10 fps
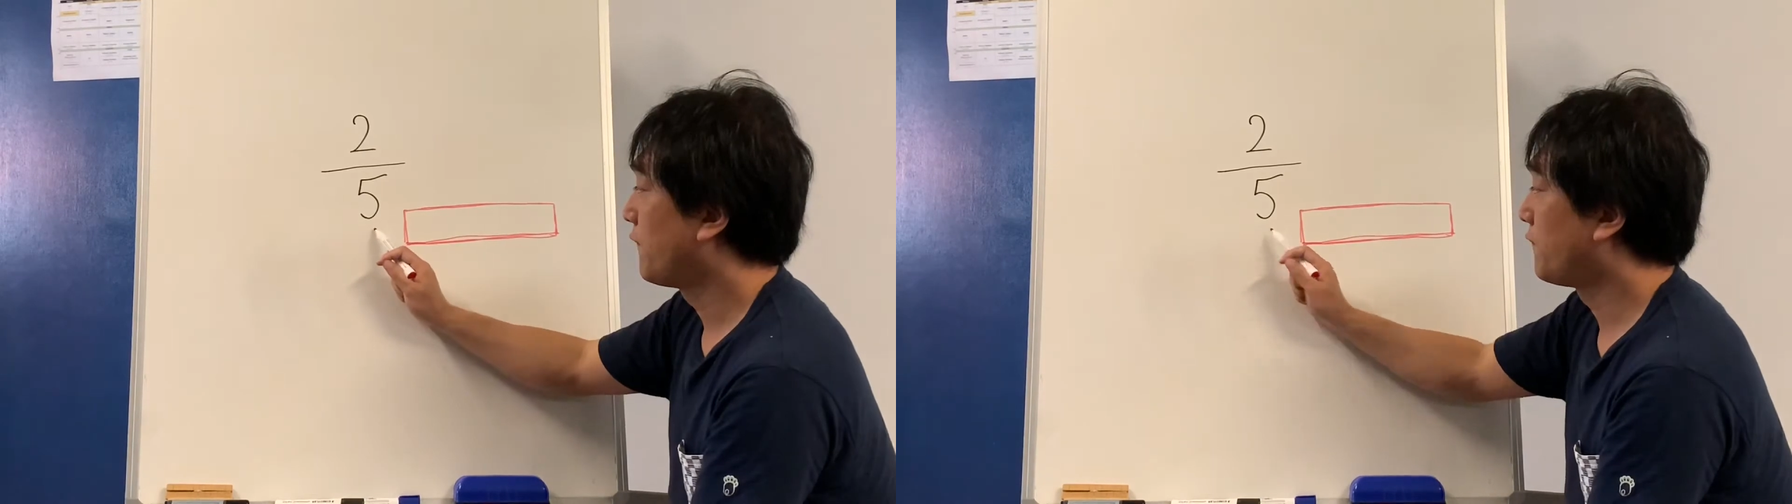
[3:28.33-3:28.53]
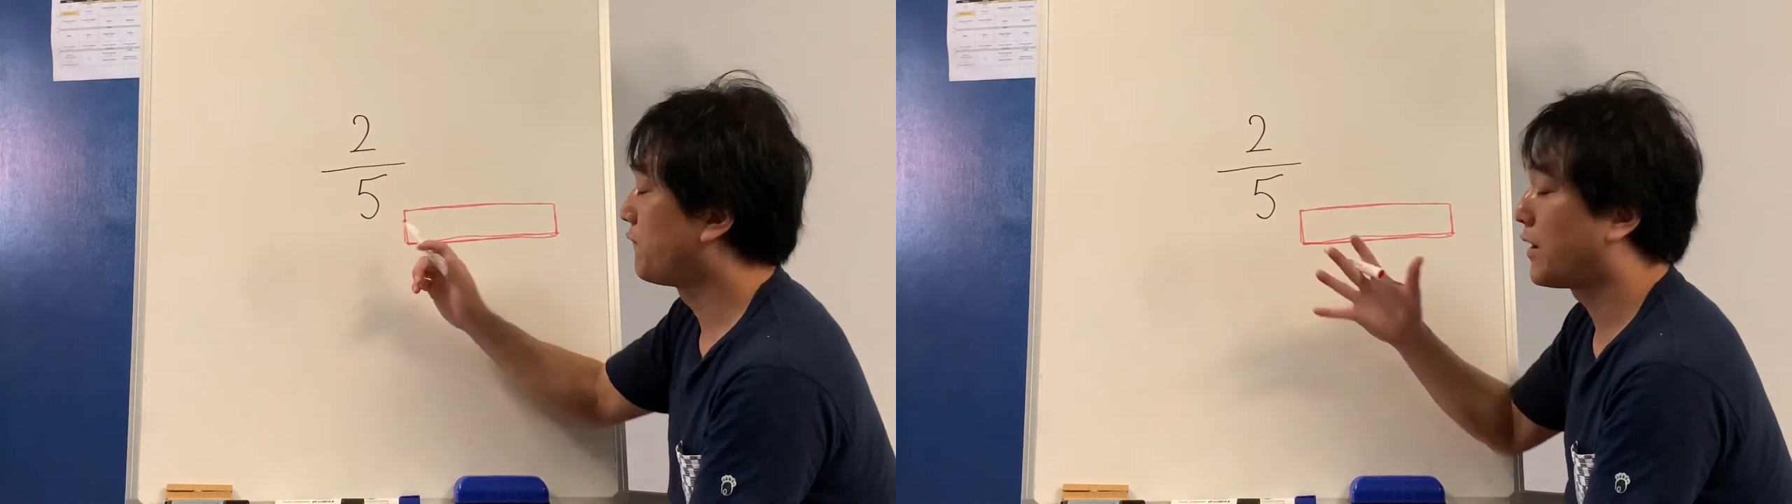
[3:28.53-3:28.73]

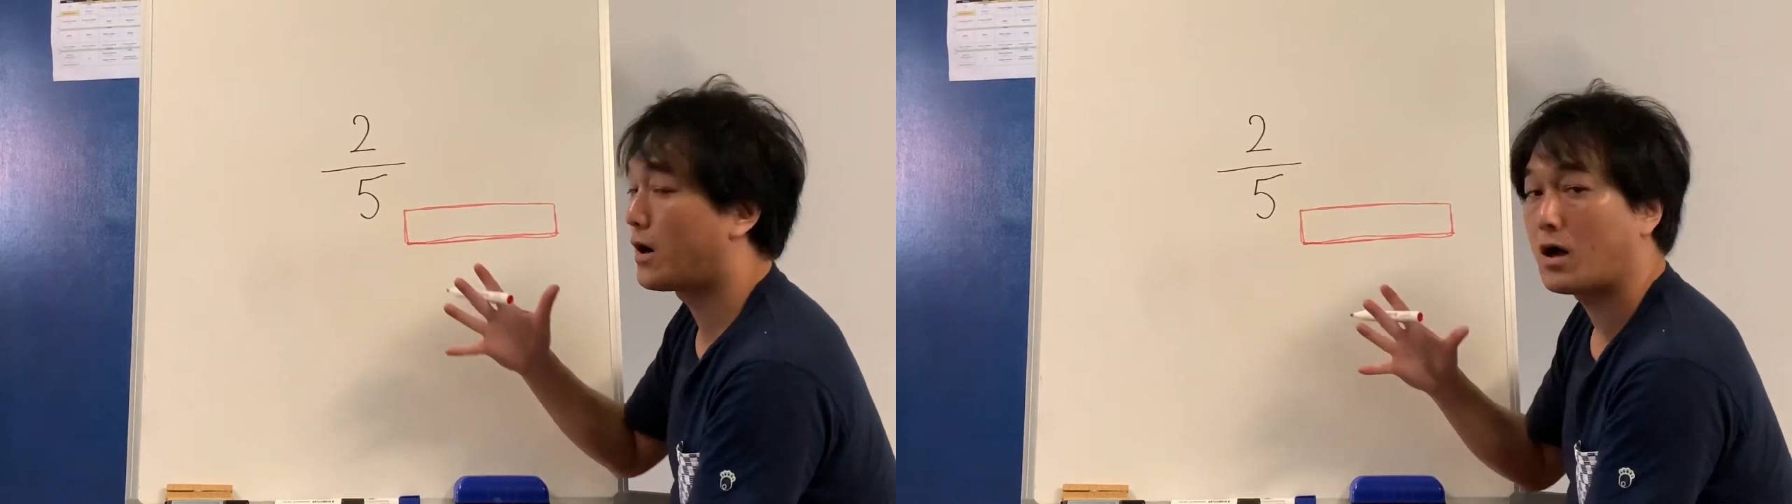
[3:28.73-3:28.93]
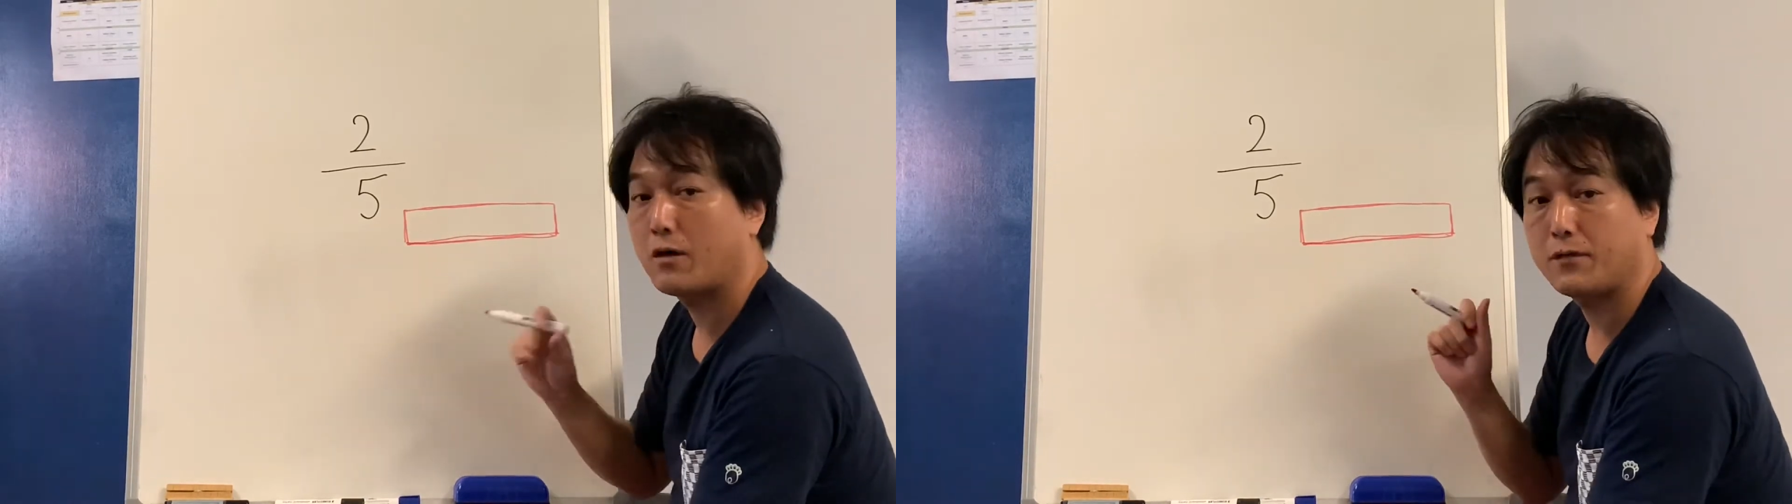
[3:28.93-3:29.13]

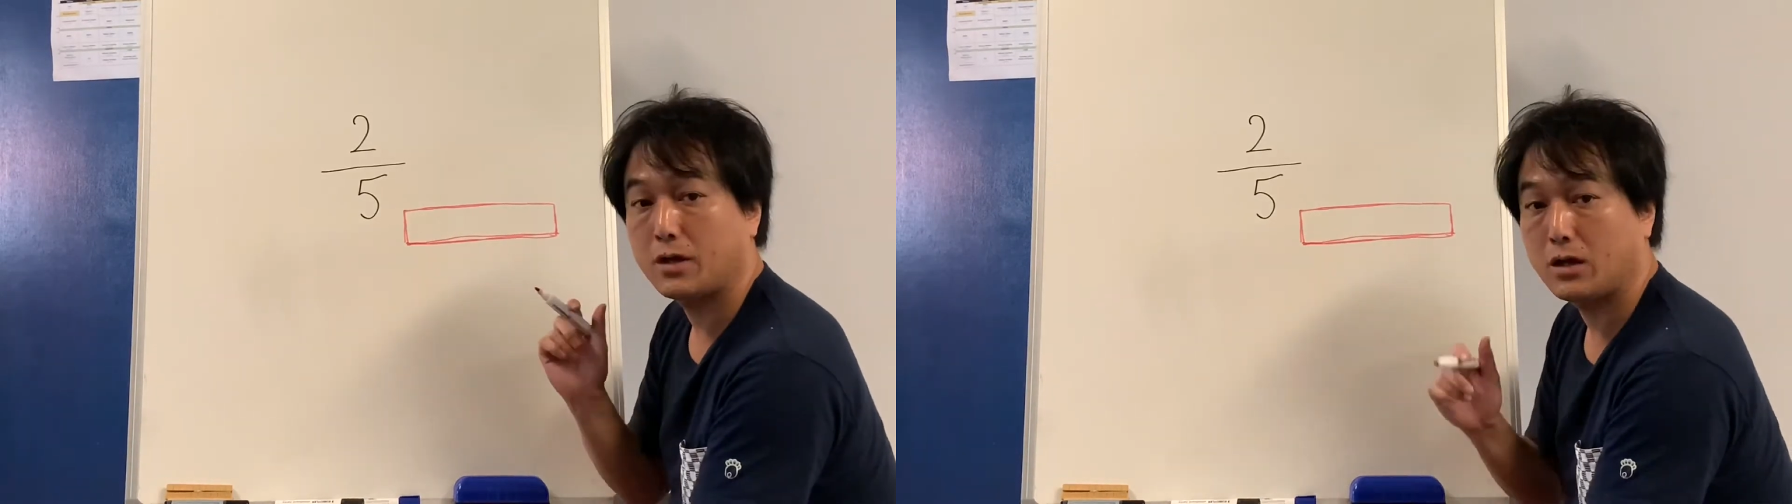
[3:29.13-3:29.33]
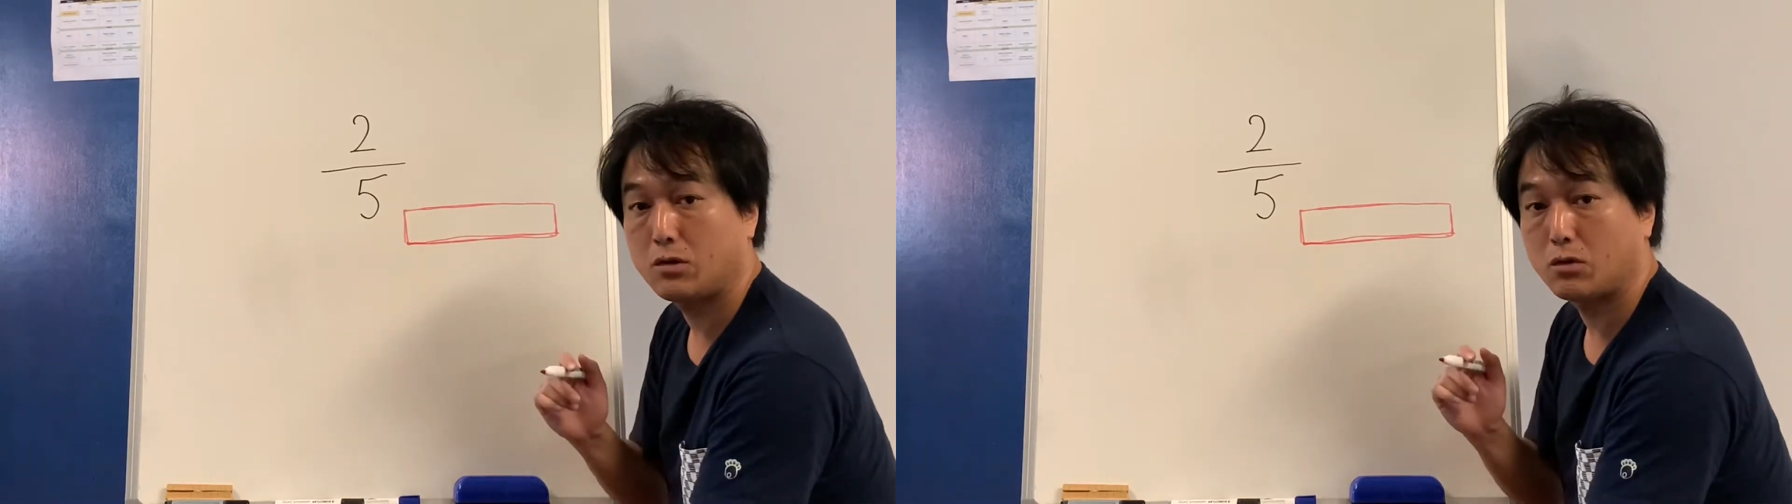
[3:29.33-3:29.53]
5
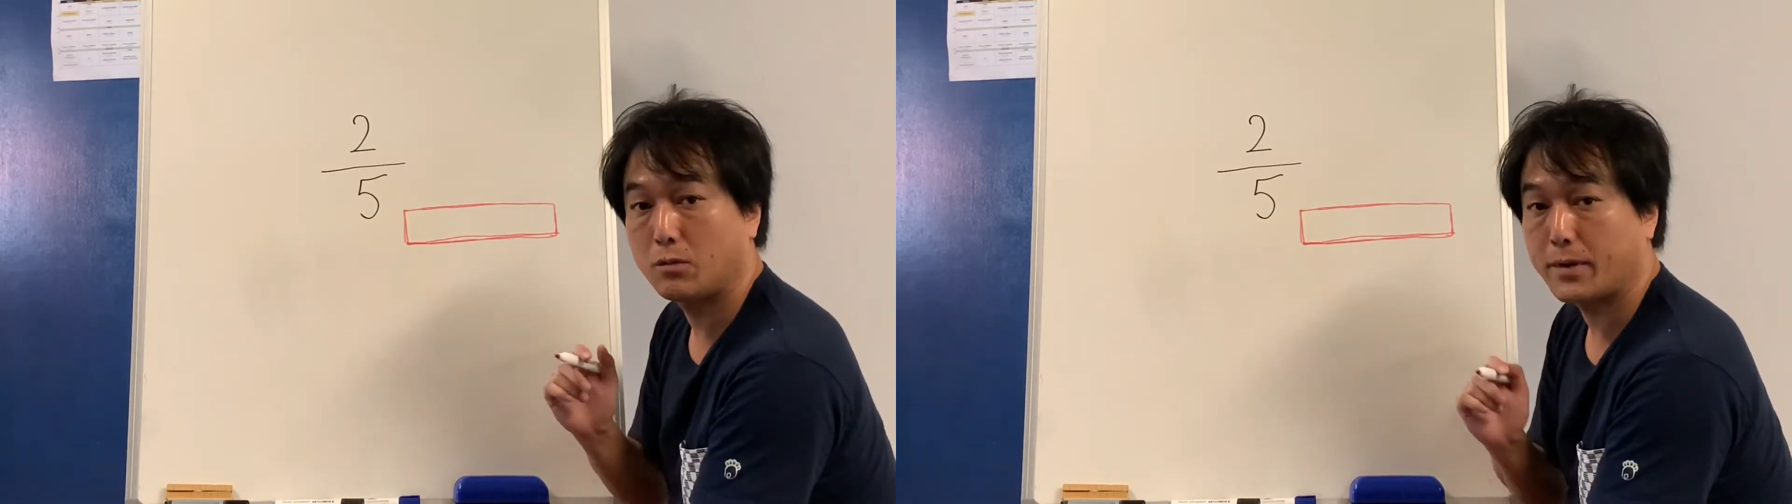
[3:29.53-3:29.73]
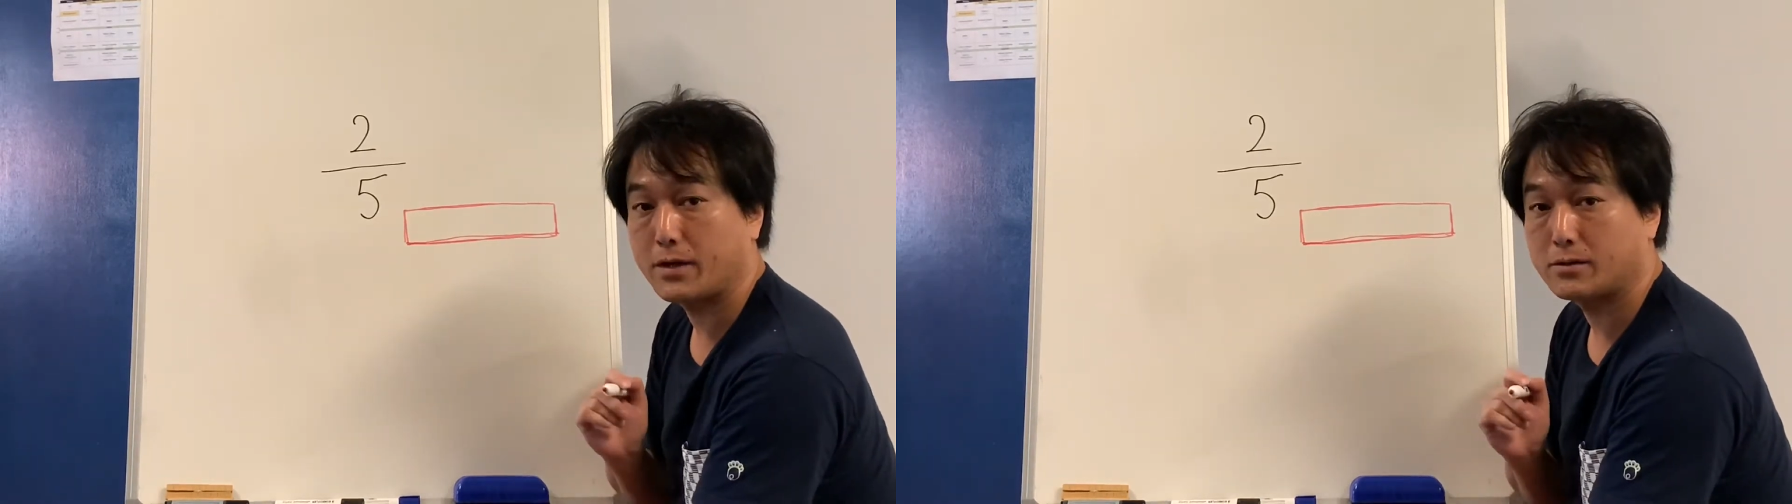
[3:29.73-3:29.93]
equal
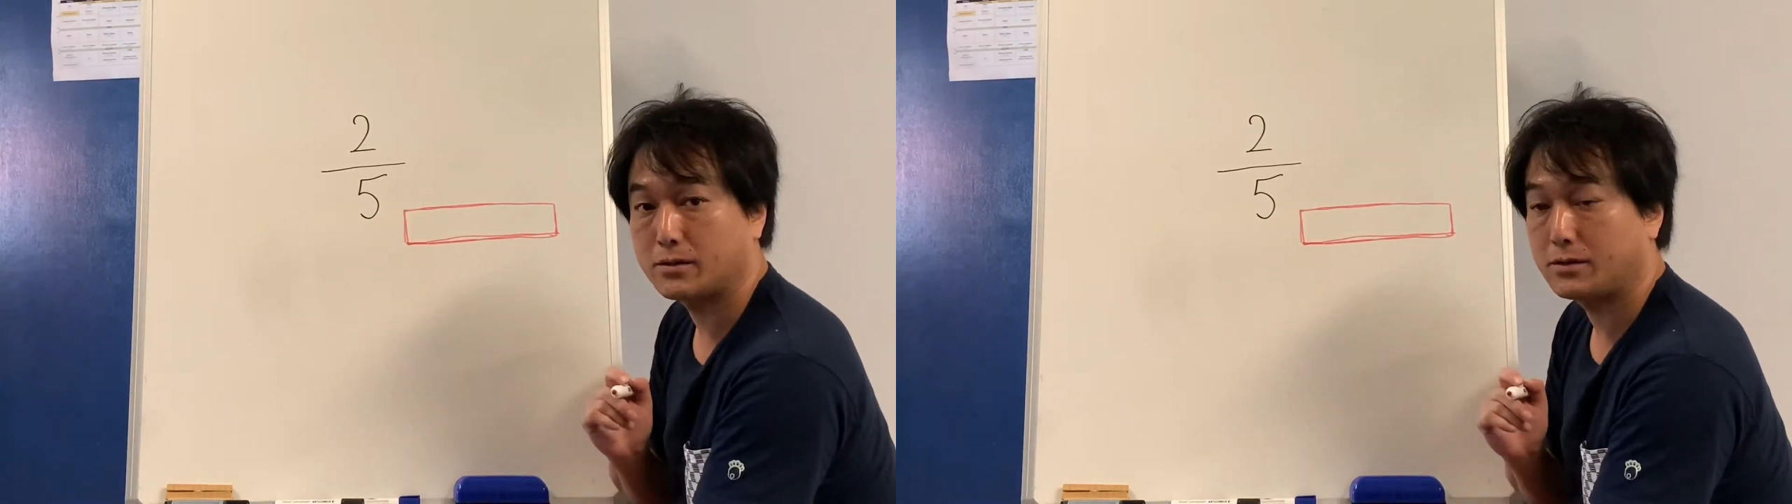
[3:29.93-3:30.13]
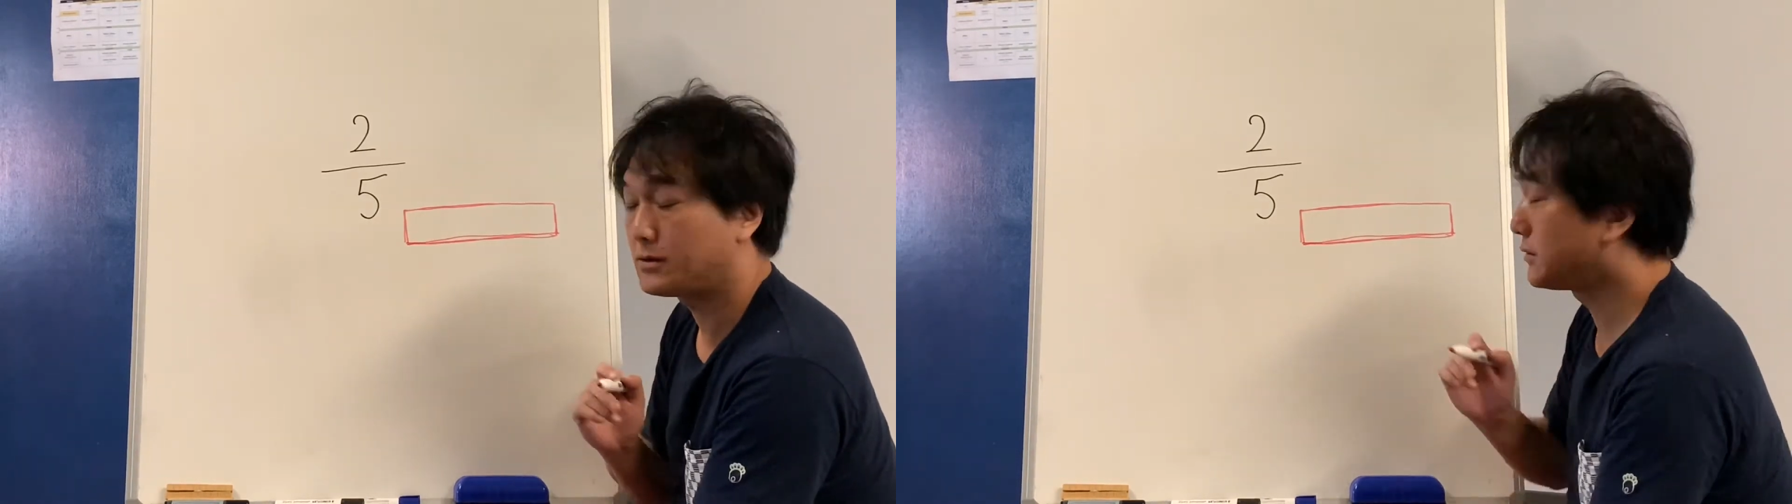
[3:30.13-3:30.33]

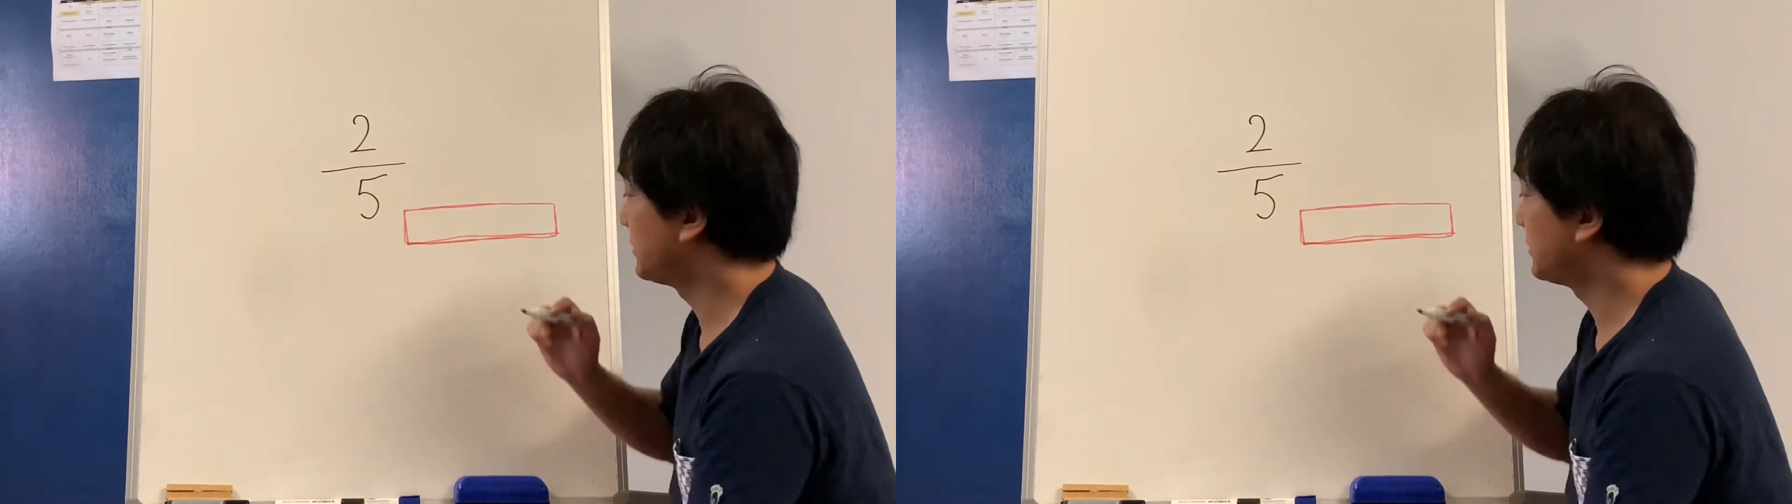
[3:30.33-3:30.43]
pieces.